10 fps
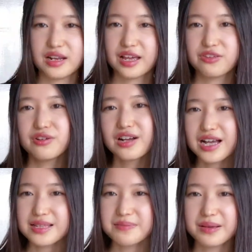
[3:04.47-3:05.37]
Like, your
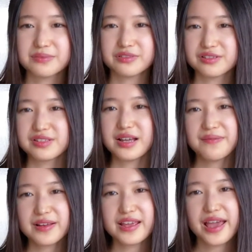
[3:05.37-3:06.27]
cast members
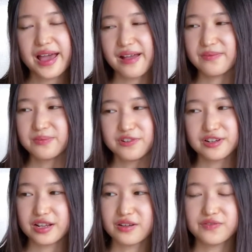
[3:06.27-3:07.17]
definitely have more
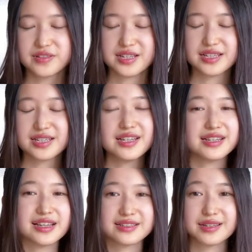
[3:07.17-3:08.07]
love for Disney
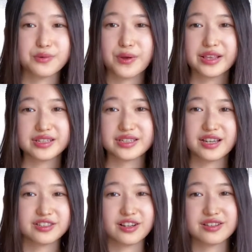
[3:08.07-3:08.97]
than some random
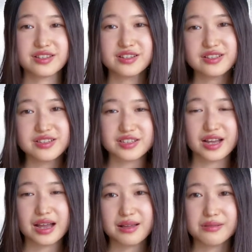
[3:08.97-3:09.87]
TikTok singers.
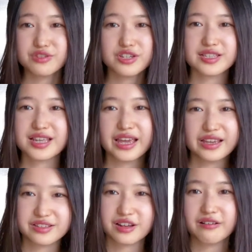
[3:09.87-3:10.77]
I'm just saying,
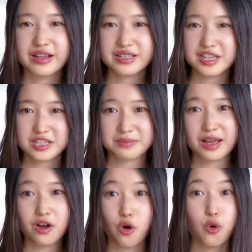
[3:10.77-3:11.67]
sorry, it's just my
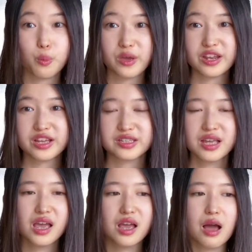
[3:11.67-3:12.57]
own opinions.
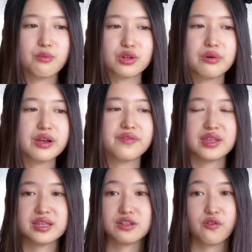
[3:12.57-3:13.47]
I'm sorry if
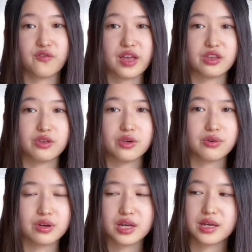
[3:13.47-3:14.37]
this offends
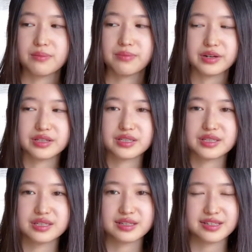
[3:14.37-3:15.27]
you, but
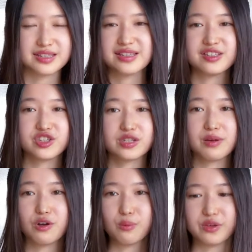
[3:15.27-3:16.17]
this is just my
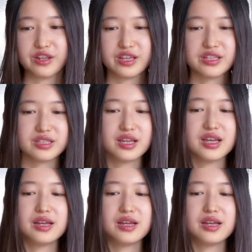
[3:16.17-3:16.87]
own opinions.